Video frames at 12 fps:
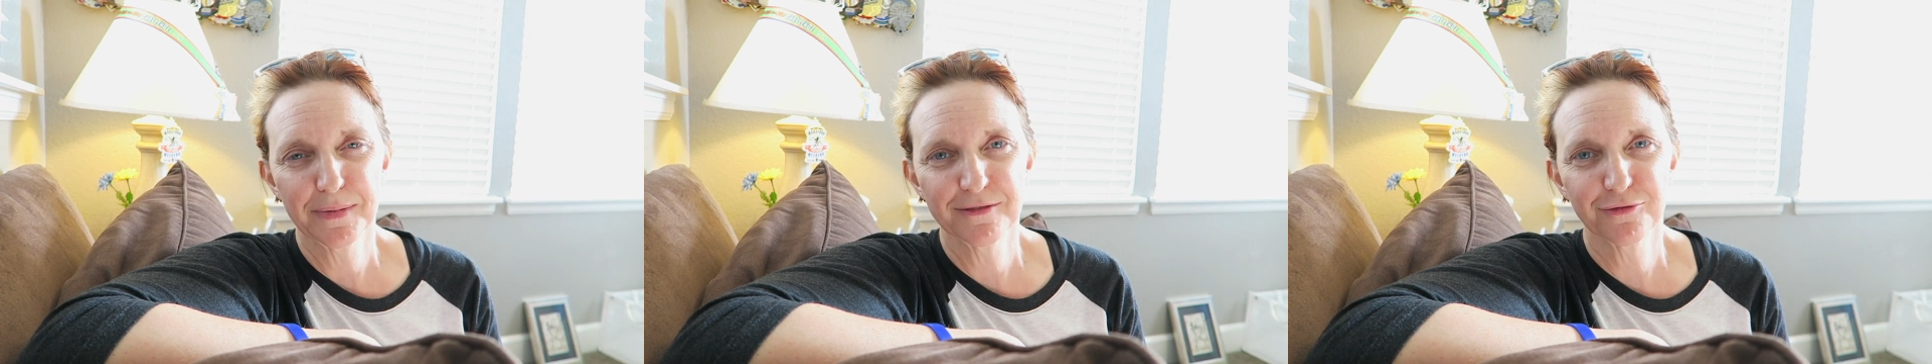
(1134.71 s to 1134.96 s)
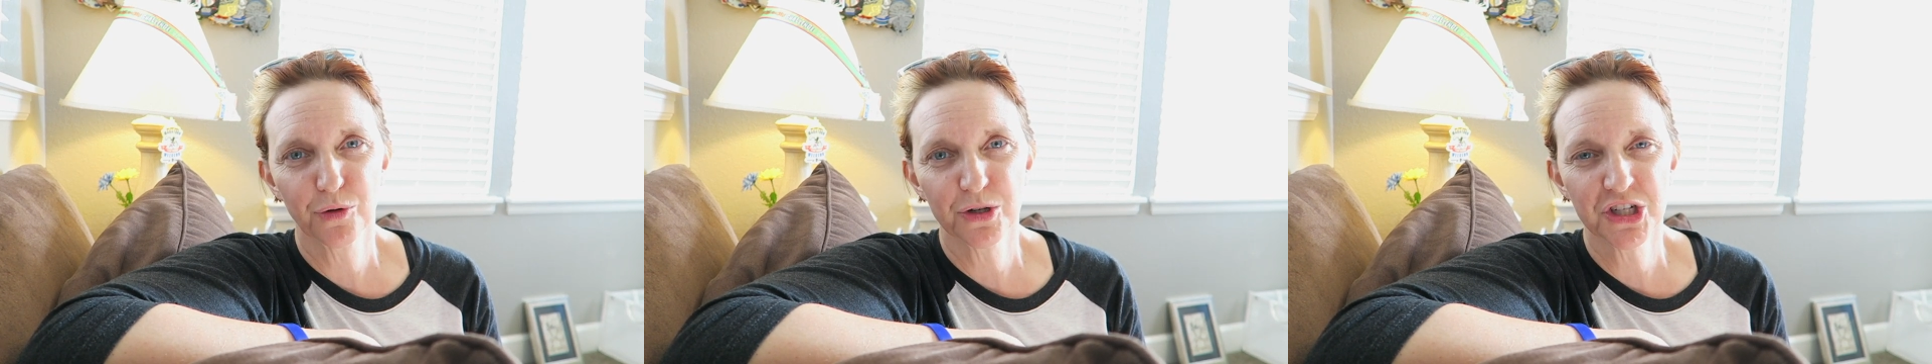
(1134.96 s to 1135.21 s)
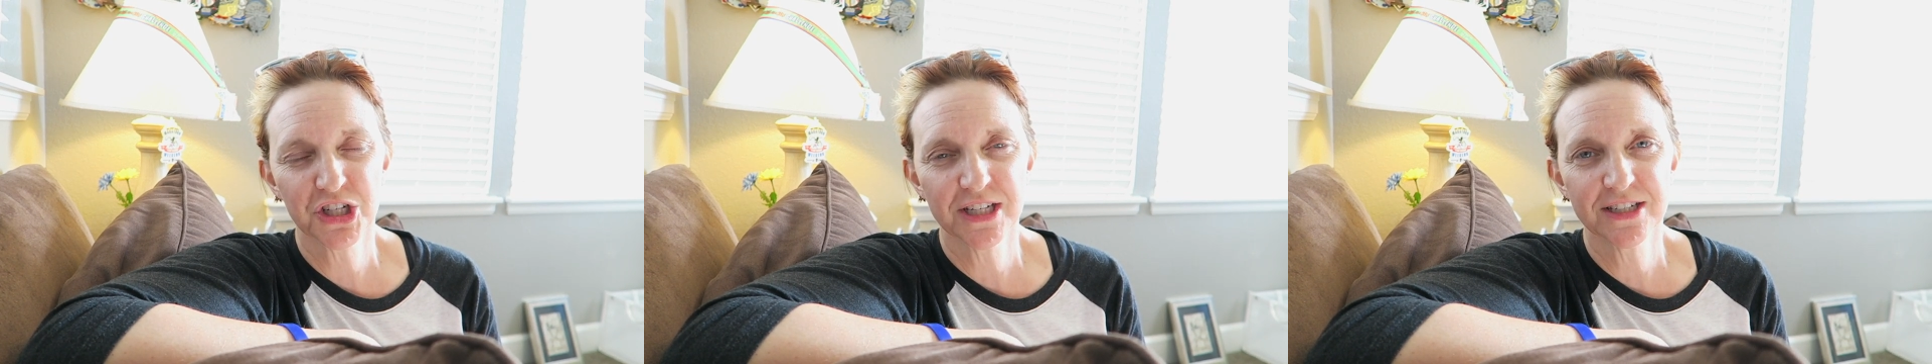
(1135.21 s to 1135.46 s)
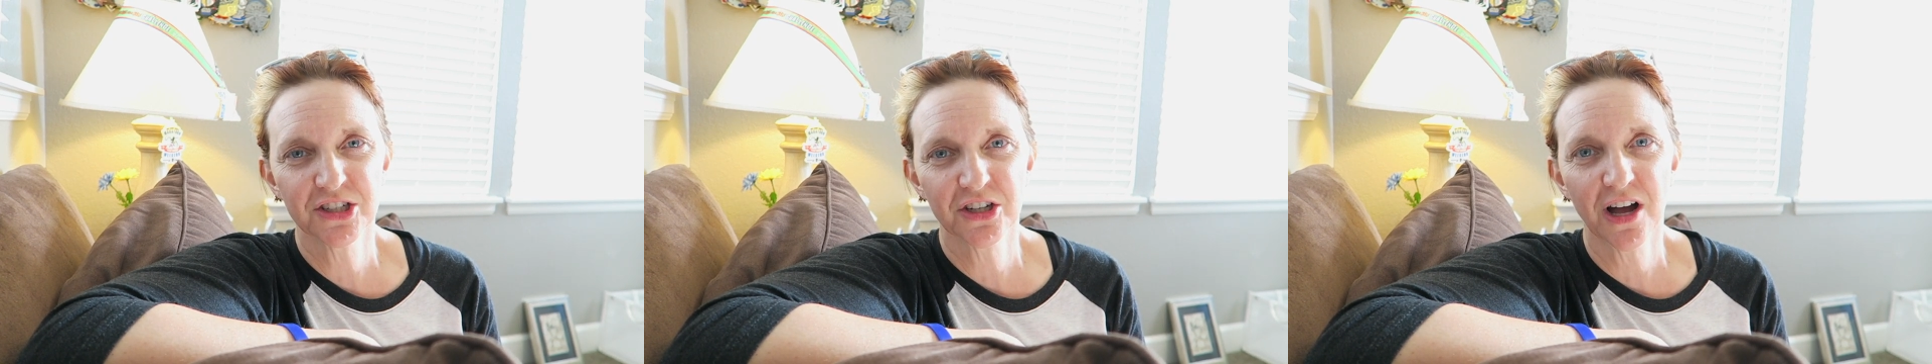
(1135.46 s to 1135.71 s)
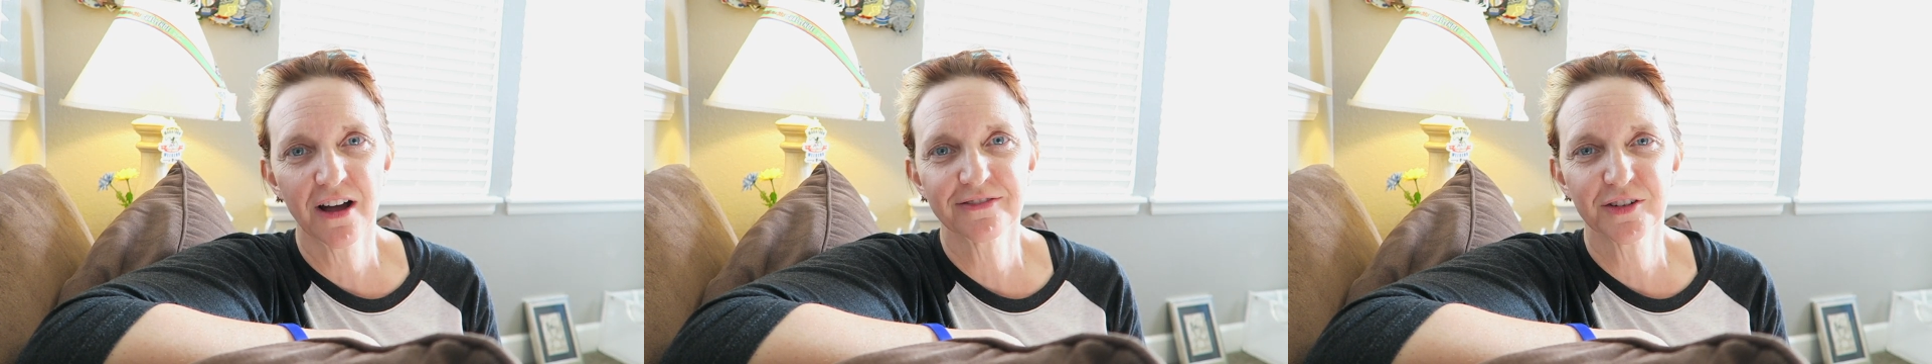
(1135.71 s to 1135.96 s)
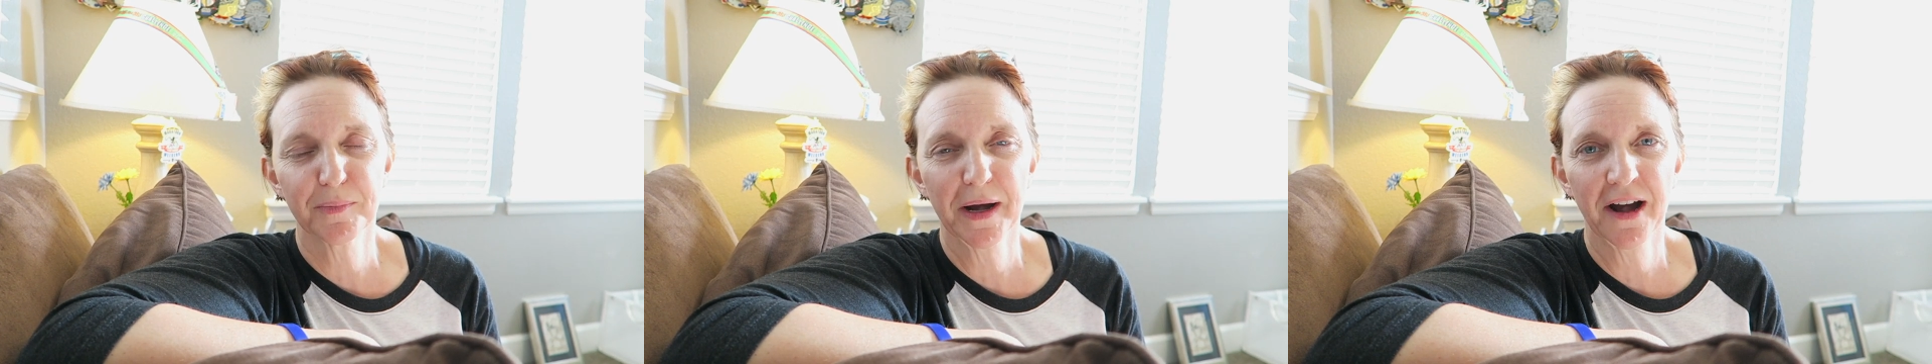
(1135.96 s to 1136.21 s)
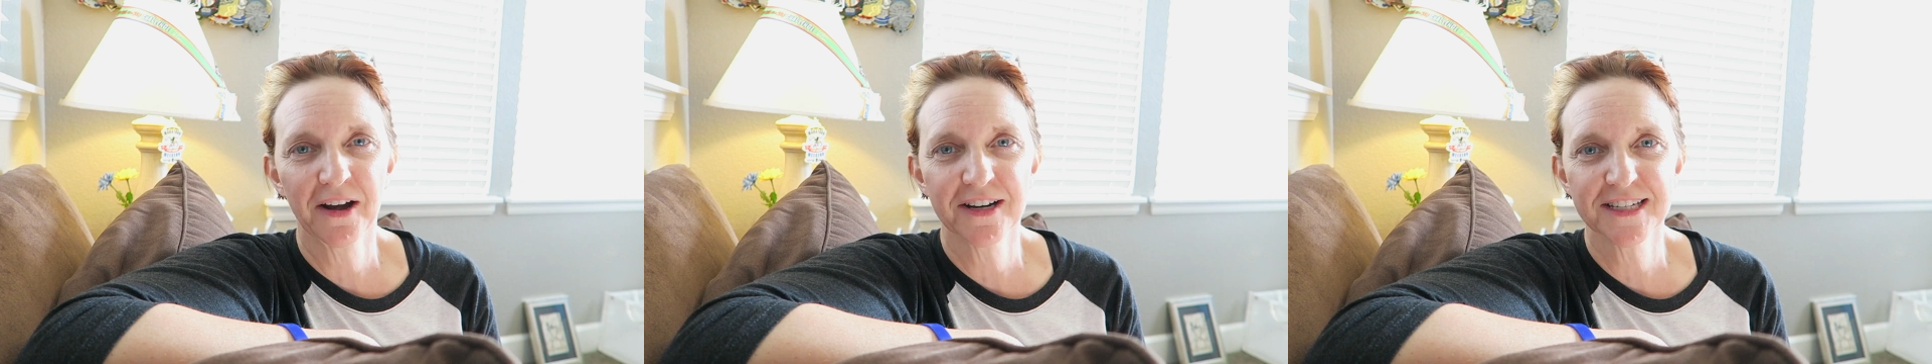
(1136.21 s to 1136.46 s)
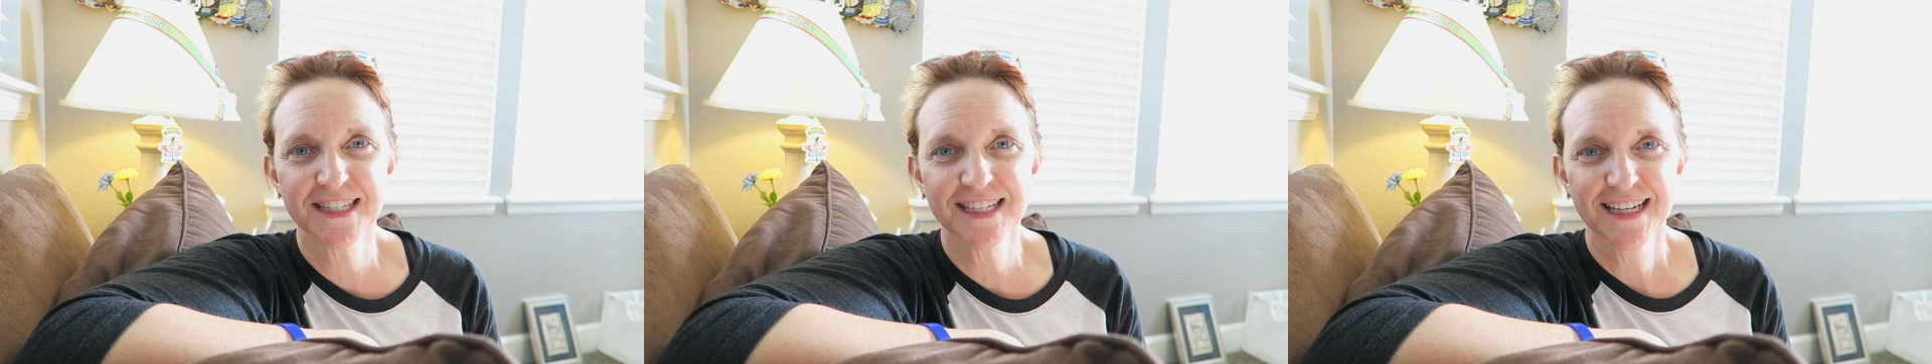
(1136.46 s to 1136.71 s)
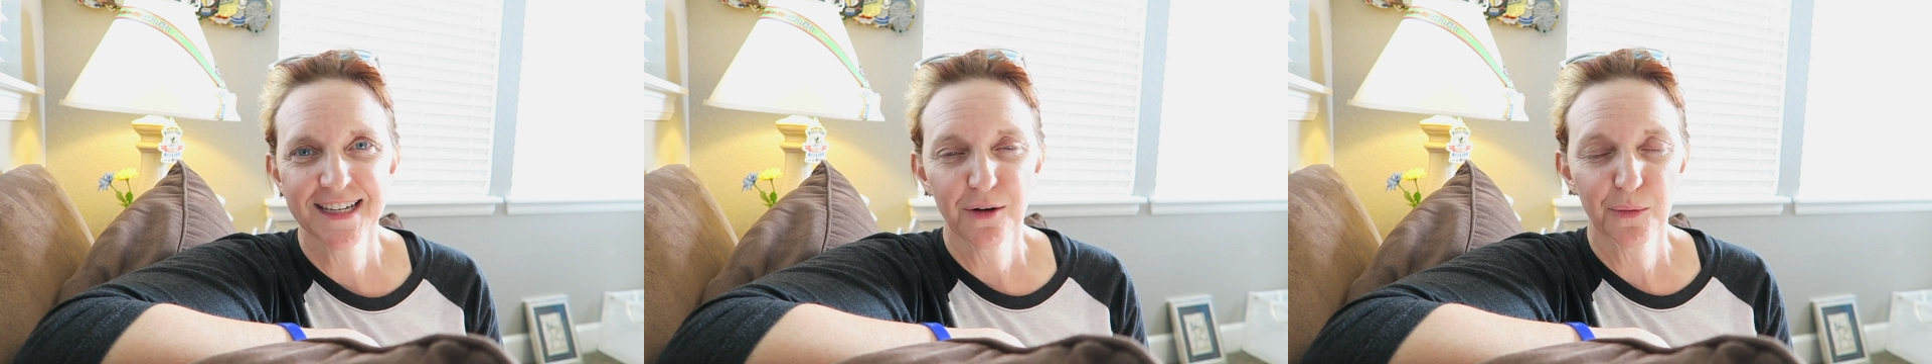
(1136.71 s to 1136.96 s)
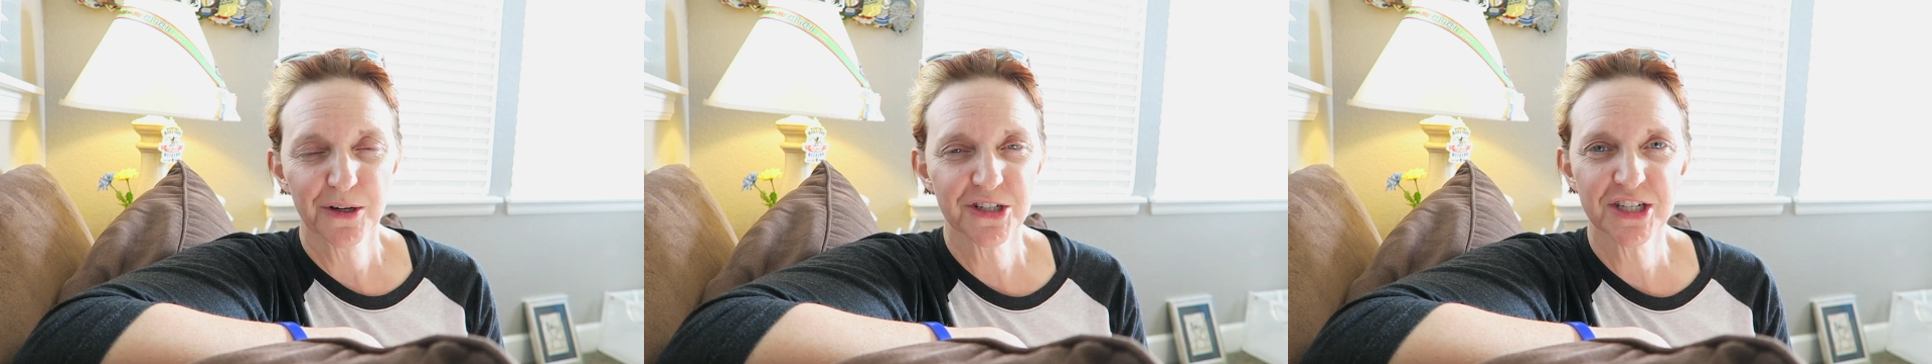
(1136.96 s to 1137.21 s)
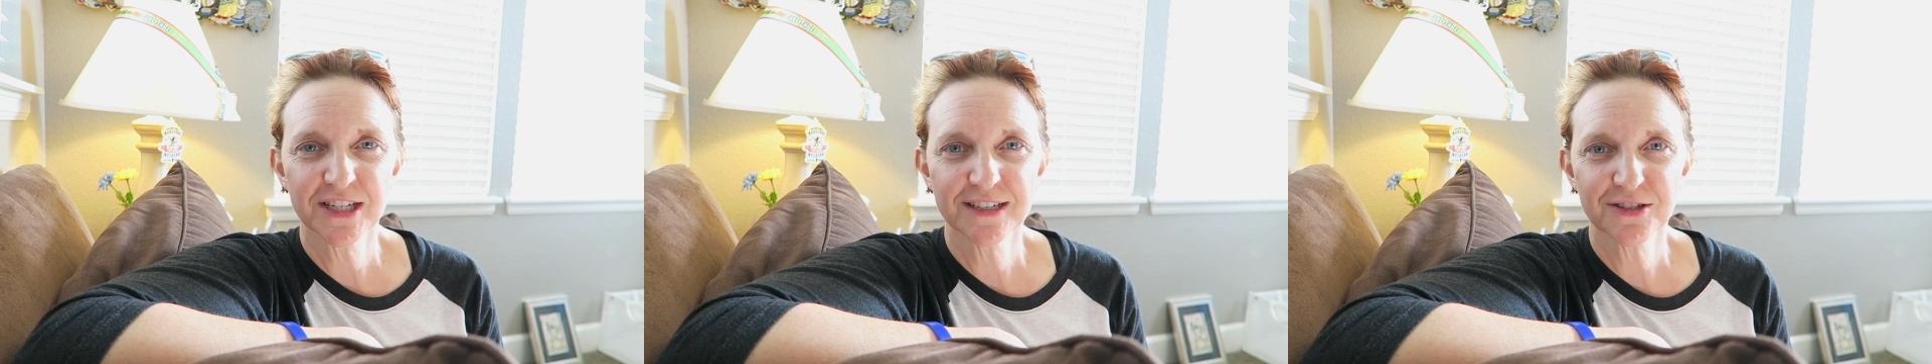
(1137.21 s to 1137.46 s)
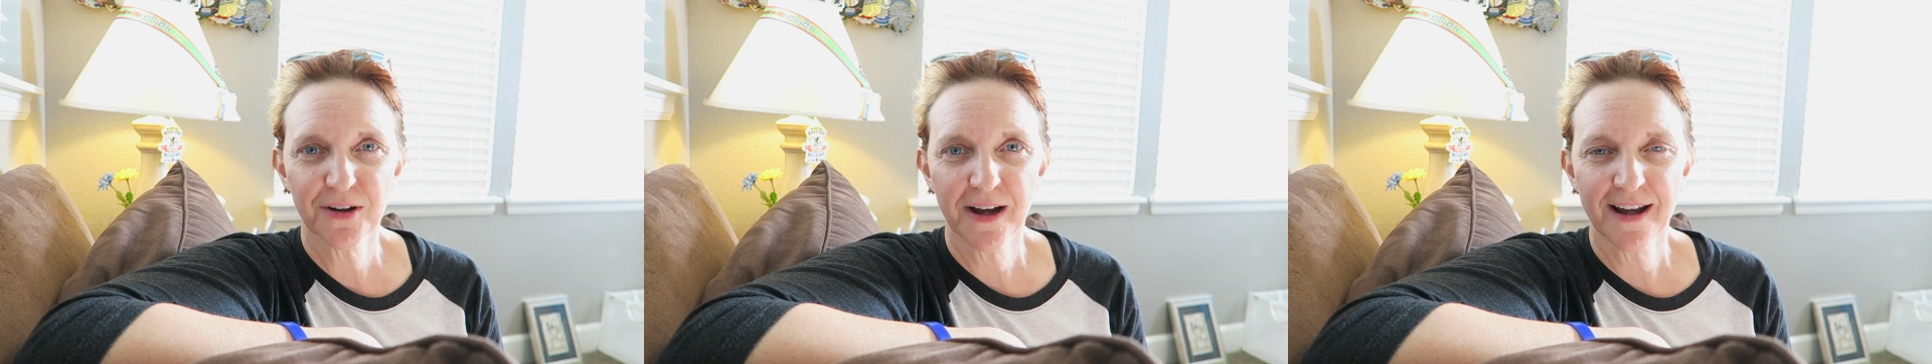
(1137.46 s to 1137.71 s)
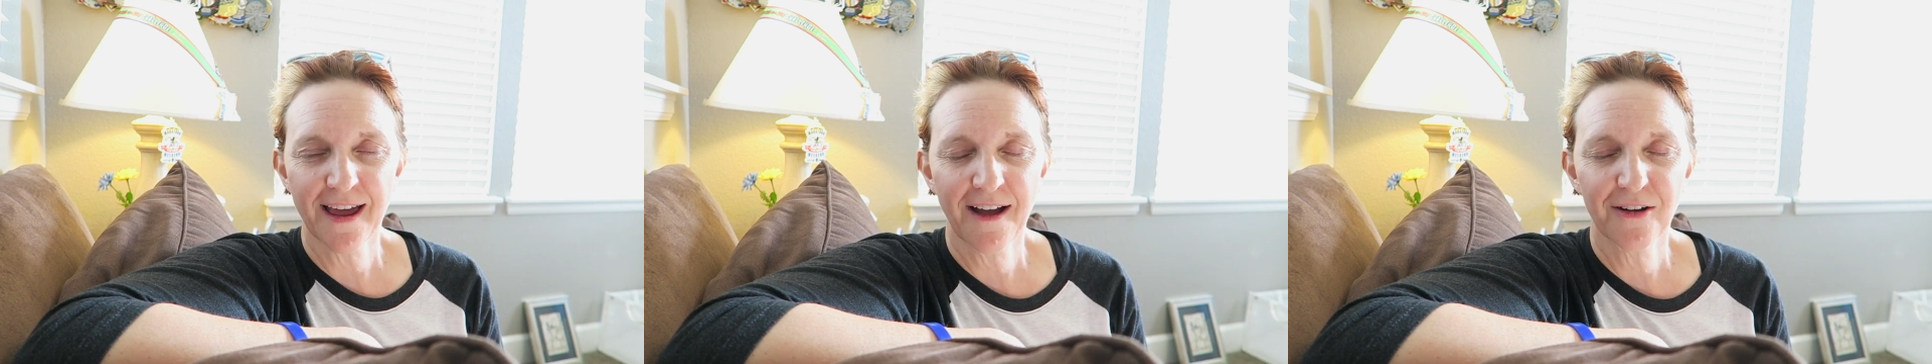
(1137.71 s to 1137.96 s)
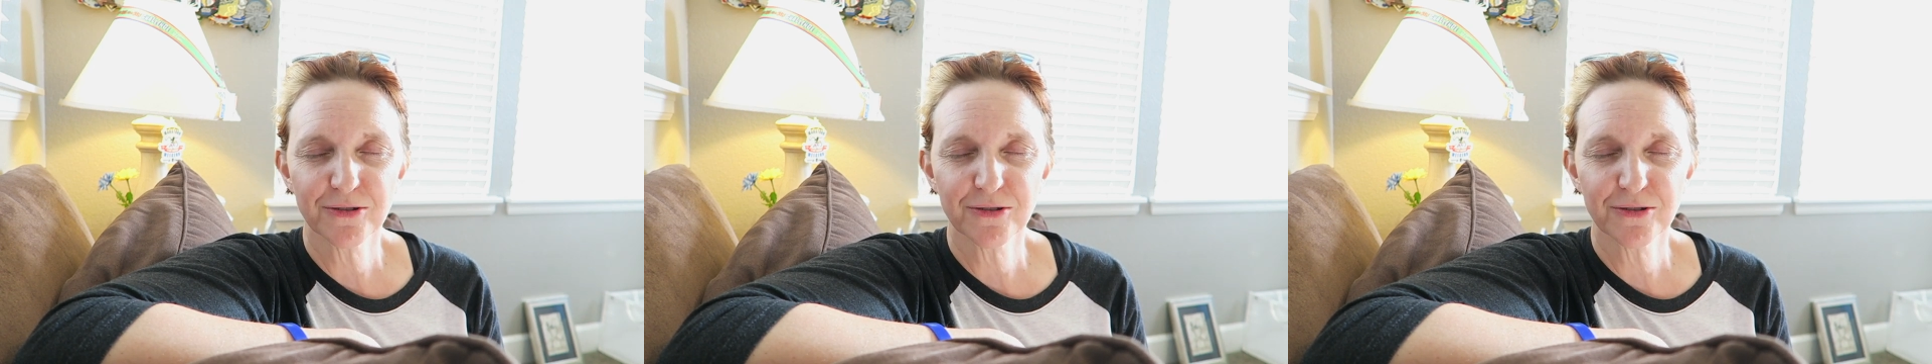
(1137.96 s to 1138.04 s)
before she took off for Paris, where she is right now.